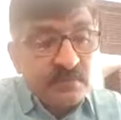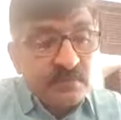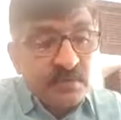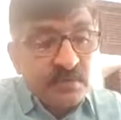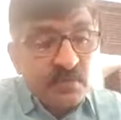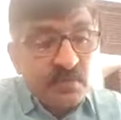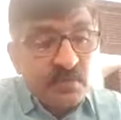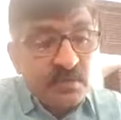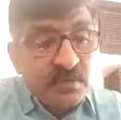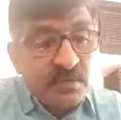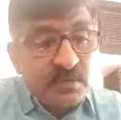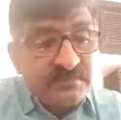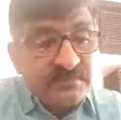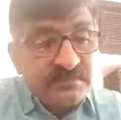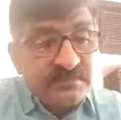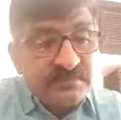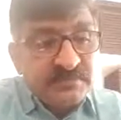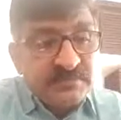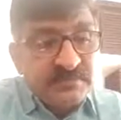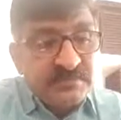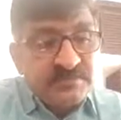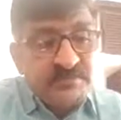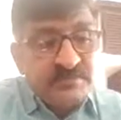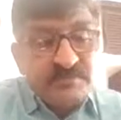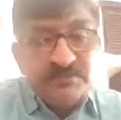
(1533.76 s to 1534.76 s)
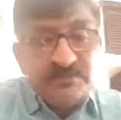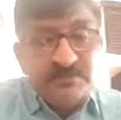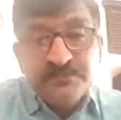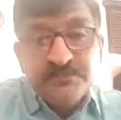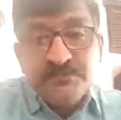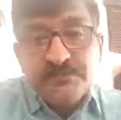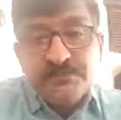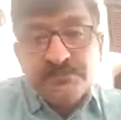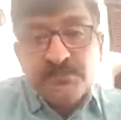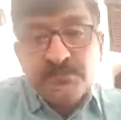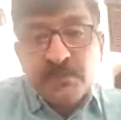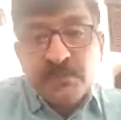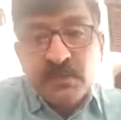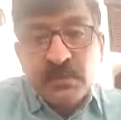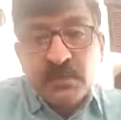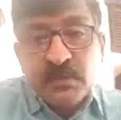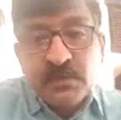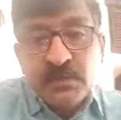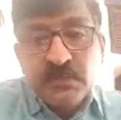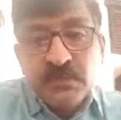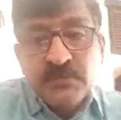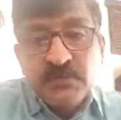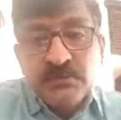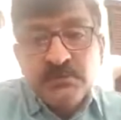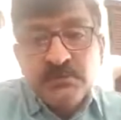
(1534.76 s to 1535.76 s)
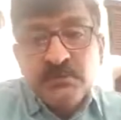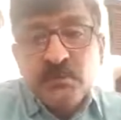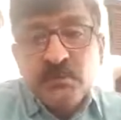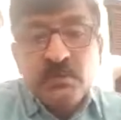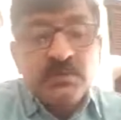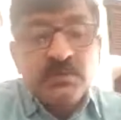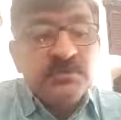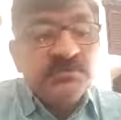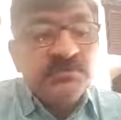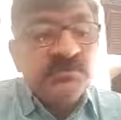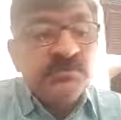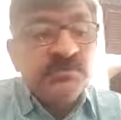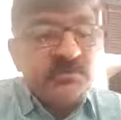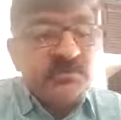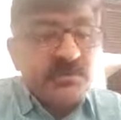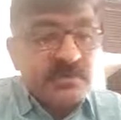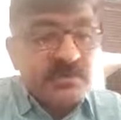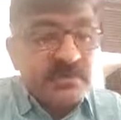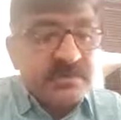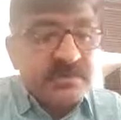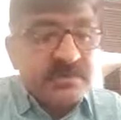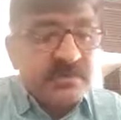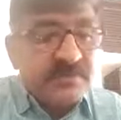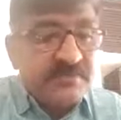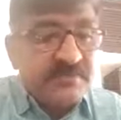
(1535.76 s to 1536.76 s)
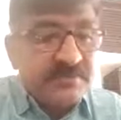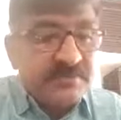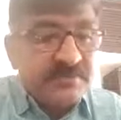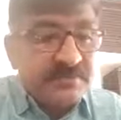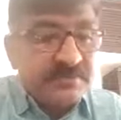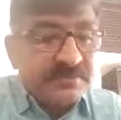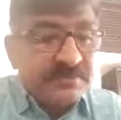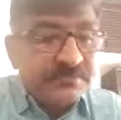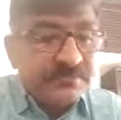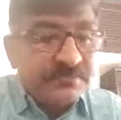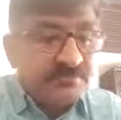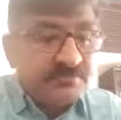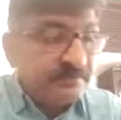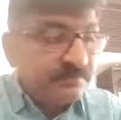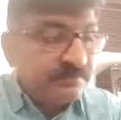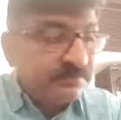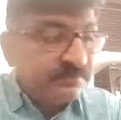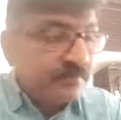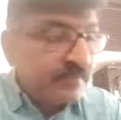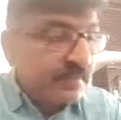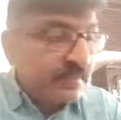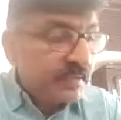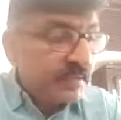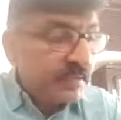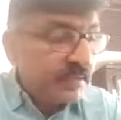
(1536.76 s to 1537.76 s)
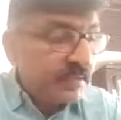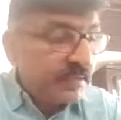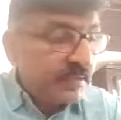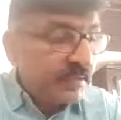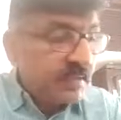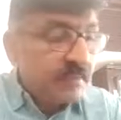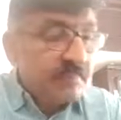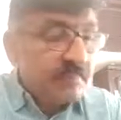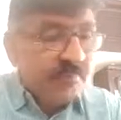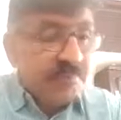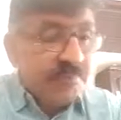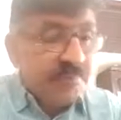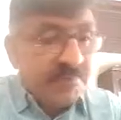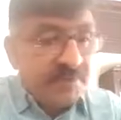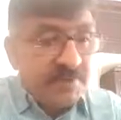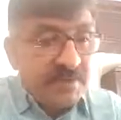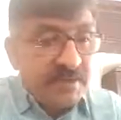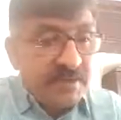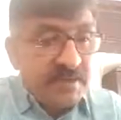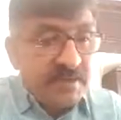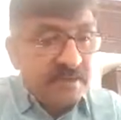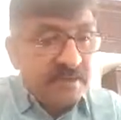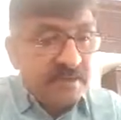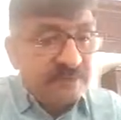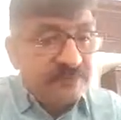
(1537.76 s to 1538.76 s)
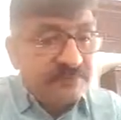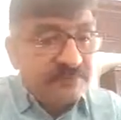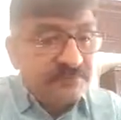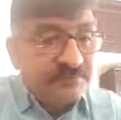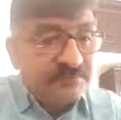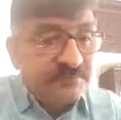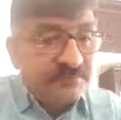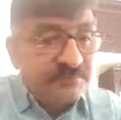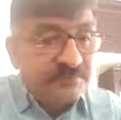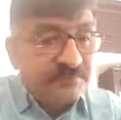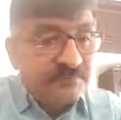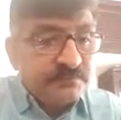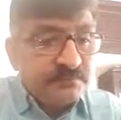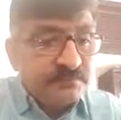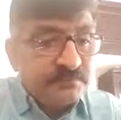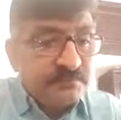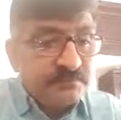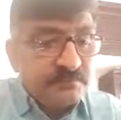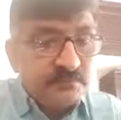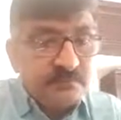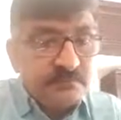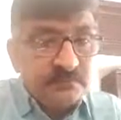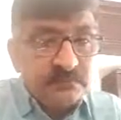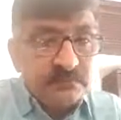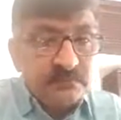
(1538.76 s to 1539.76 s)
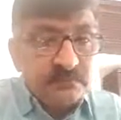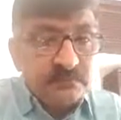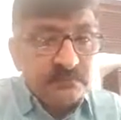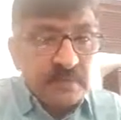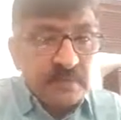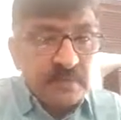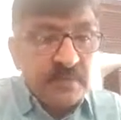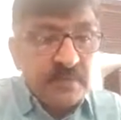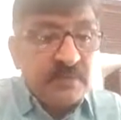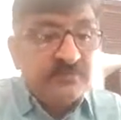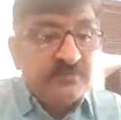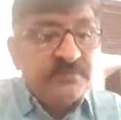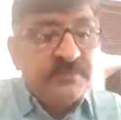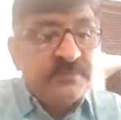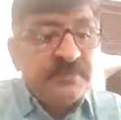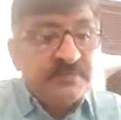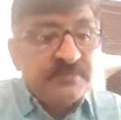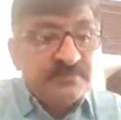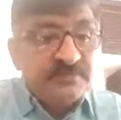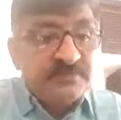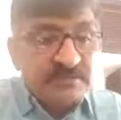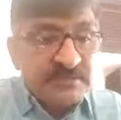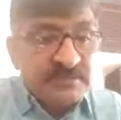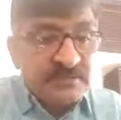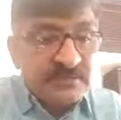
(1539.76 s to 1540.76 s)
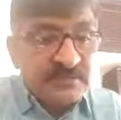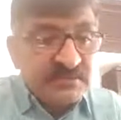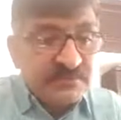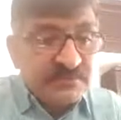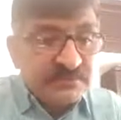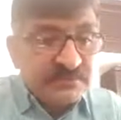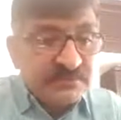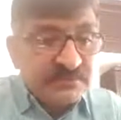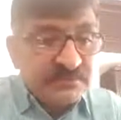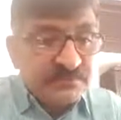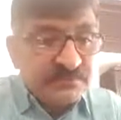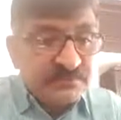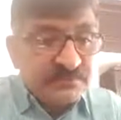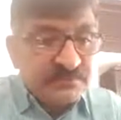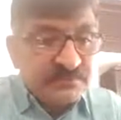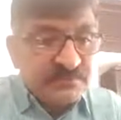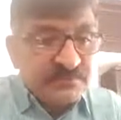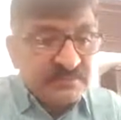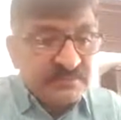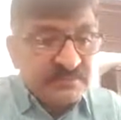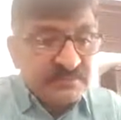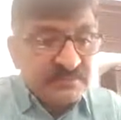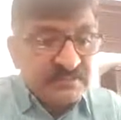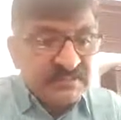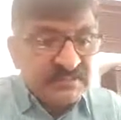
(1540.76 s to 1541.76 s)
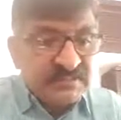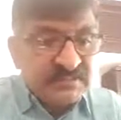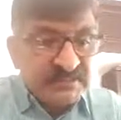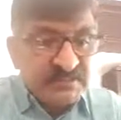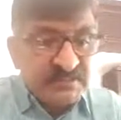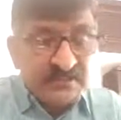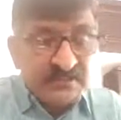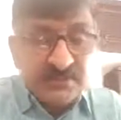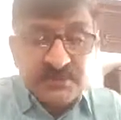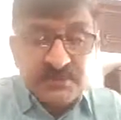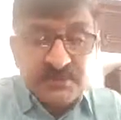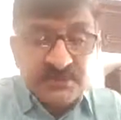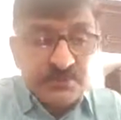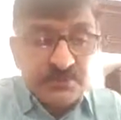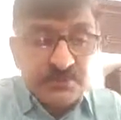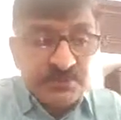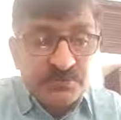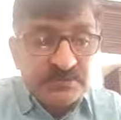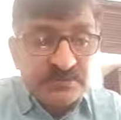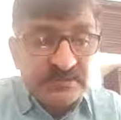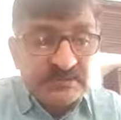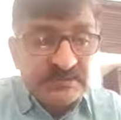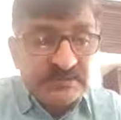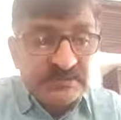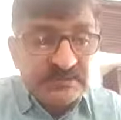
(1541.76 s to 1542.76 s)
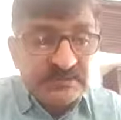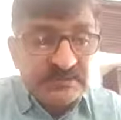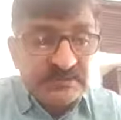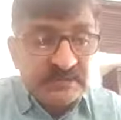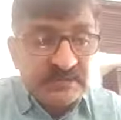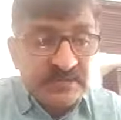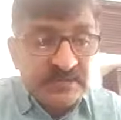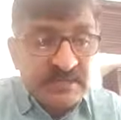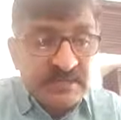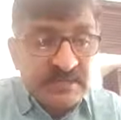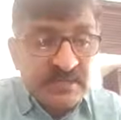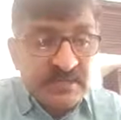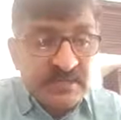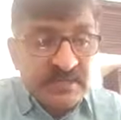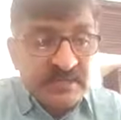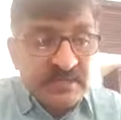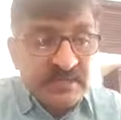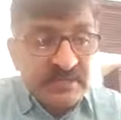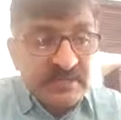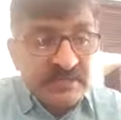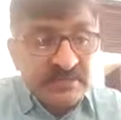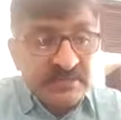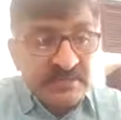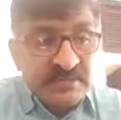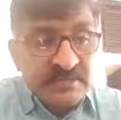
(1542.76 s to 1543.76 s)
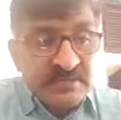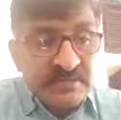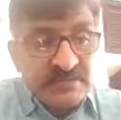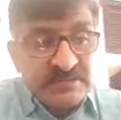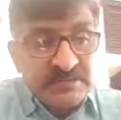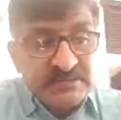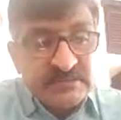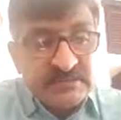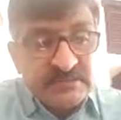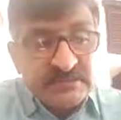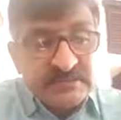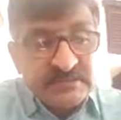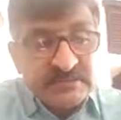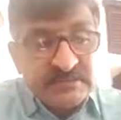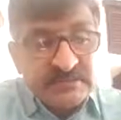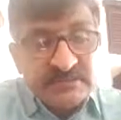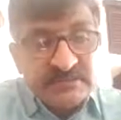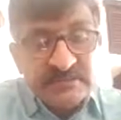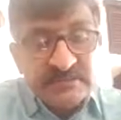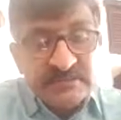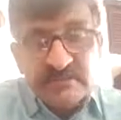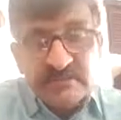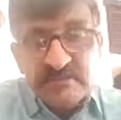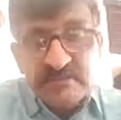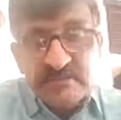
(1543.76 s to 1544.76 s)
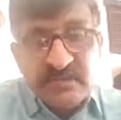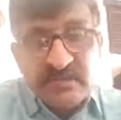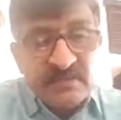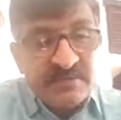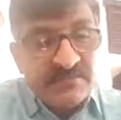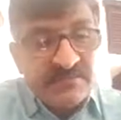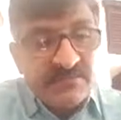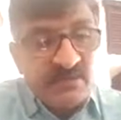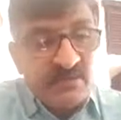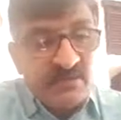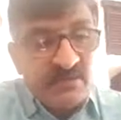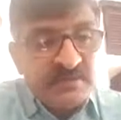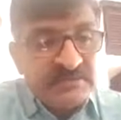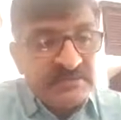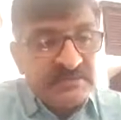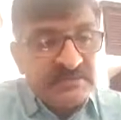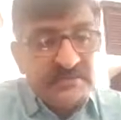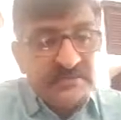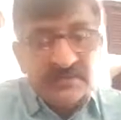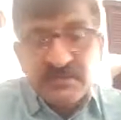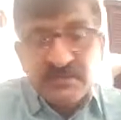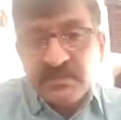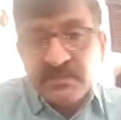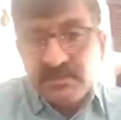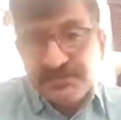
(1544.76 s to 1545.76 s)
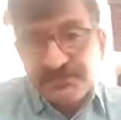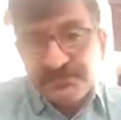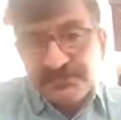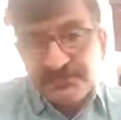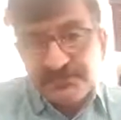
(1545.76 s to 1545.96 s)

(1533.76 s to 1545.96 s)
Oral symptoms: soreness of oral cavity, pain, ruptured vesicles, sensitive to touch and thermal changes and food, etc.